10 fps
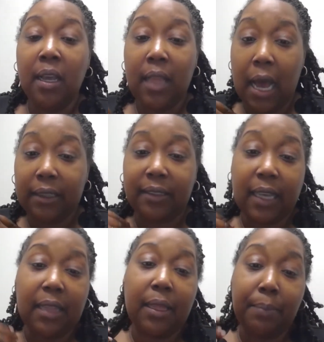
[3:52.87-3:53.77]
I'd
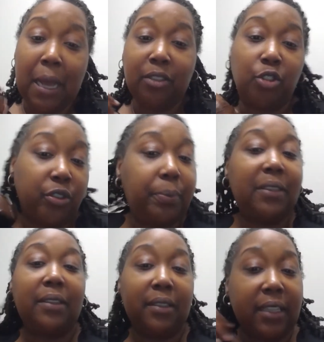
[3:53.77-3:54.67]
say my insurance
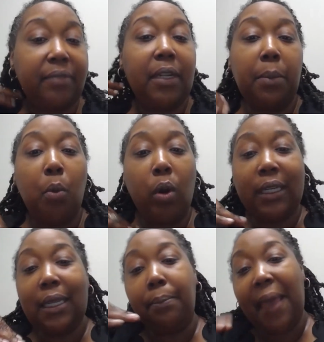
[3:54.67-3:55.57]
business is definitely more
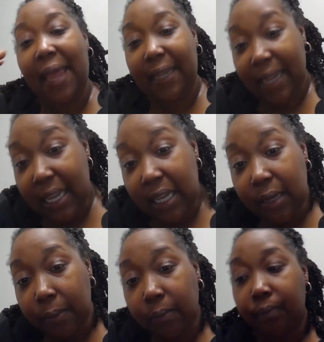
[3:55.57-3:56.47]
demanding,
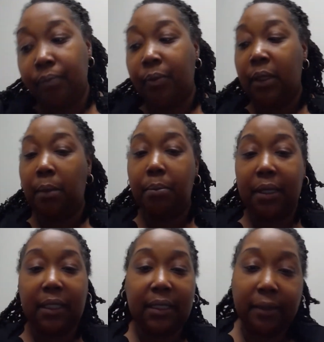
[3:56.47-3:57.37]

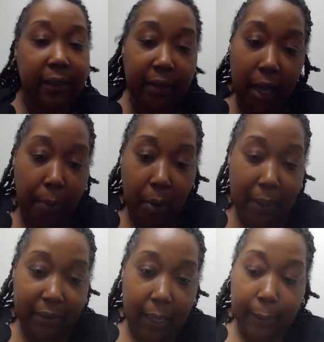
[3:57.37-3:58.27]
but it does not take up all
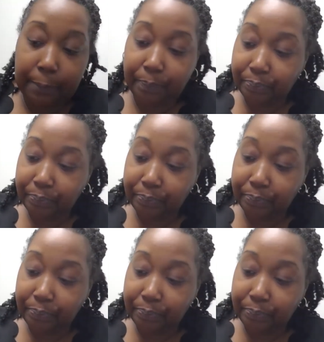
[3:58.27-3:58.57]
my time.